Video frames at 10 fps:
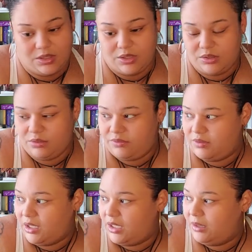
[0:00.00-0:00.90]
You're
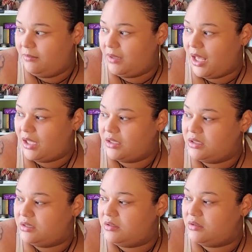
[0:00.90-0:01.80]
creating
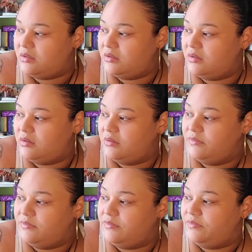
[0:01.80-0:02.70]
blockages.
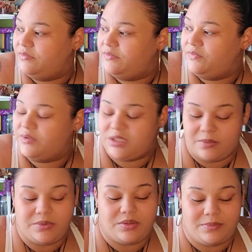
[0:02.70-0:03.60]
For some
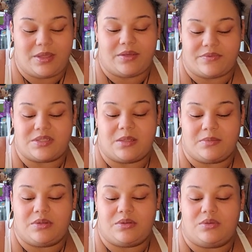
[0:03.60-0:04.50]
of you, man, for some
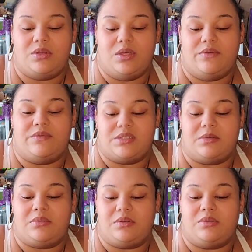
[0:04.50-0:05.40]
of
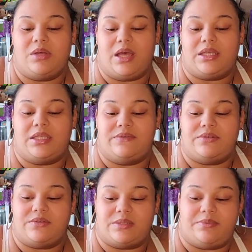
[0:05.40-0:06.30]
you got gifts
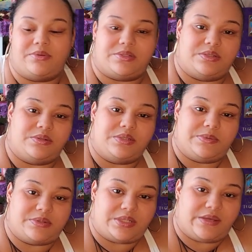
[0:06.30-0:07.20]
you're
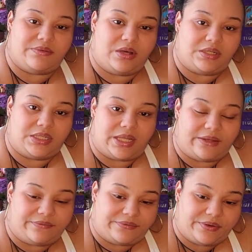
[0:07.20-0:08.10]
supposed to have gone a lot
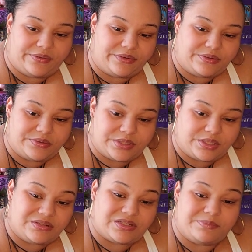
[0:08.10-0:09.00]
further using.
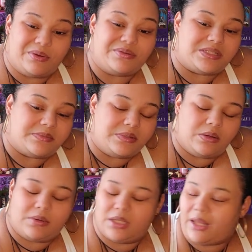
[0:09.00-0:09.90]
You're supposed to be
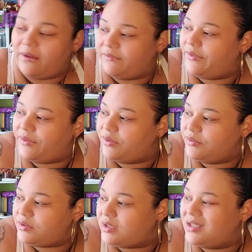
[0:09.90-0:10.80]
going a lot further
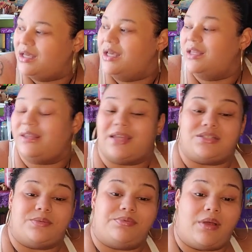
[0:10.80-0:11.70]
using. That's
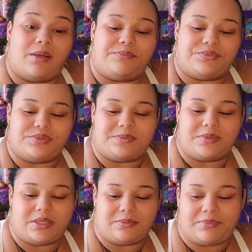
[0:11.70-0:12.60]
your problem. You
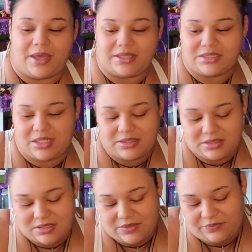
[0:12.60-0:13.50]
speak in past tense
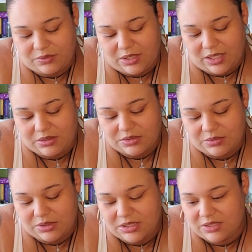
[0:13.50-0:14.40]
as if you can't do
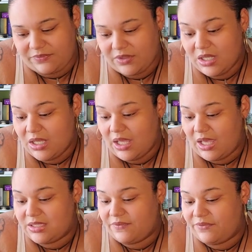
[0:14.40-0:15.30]
it, as
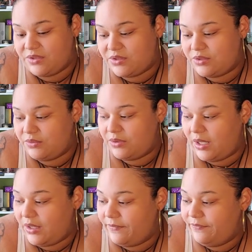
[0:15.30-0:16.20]
if it's too
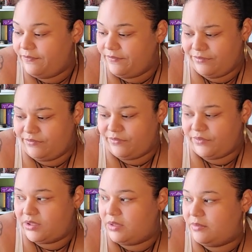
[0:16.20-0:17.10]
late.
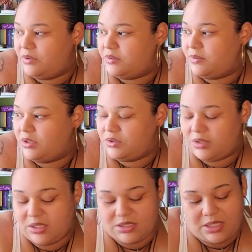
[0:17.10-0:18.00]
Some of you is because you
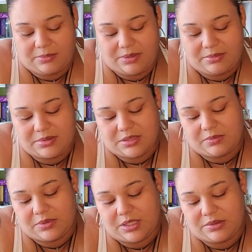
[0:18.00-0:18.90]
can't stop blaming
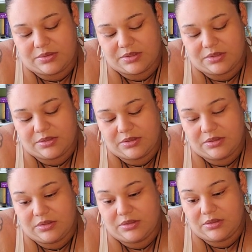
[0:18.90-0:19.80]
someone else
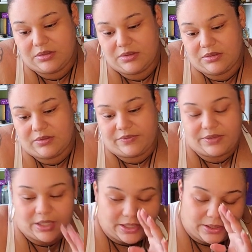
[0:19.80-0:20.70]
for
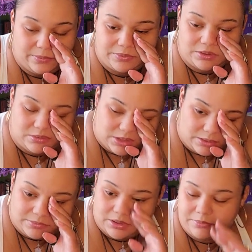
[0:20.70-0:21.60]
not helping you, not
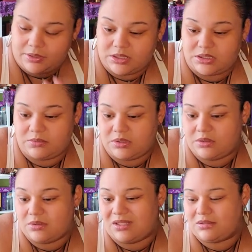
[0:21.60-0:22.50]
being patient with you,
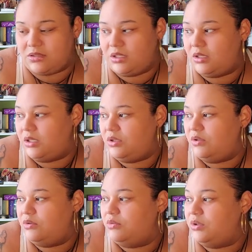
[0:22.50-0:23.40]
not seeing in
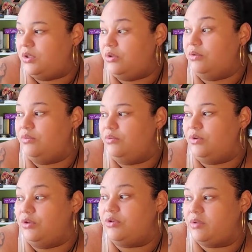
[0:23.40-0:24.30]
you what
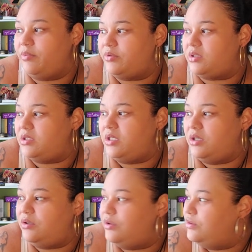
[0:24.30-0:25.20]
you're supposed to see
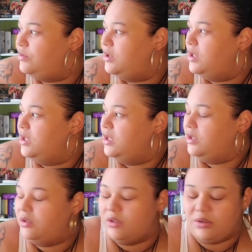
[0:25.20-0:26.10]
in you,
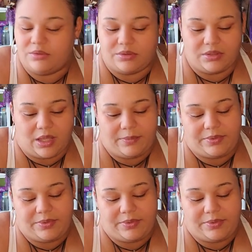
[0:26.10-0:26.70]
you know, not